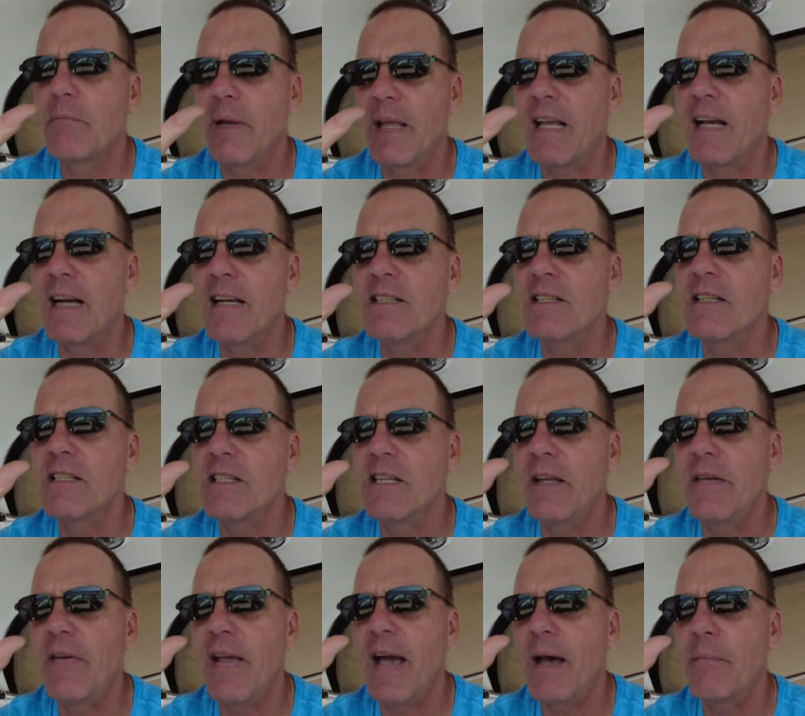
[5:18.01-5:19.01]
because the
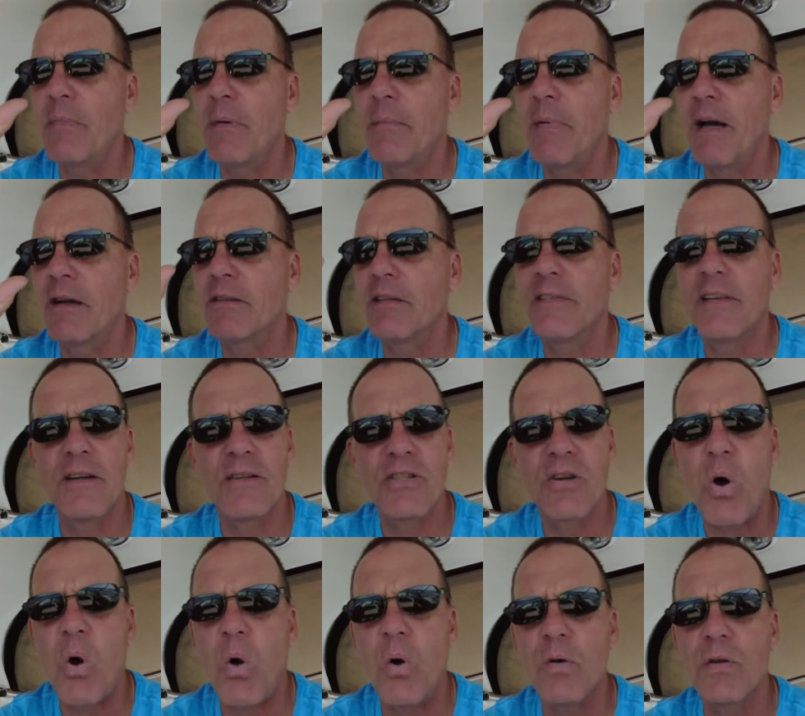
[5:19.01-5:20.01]
TV had been mounted, there's
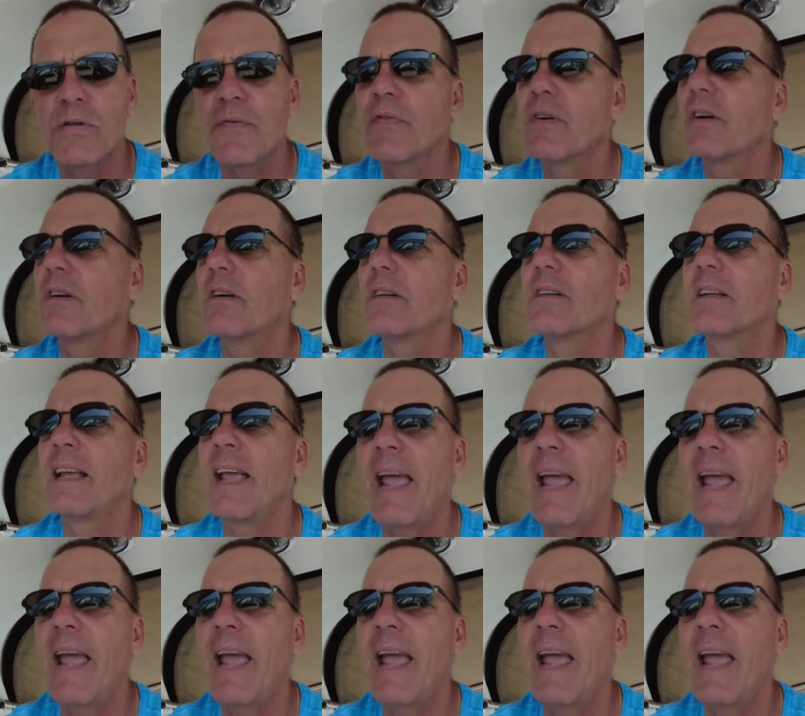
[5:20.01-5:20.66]
holes for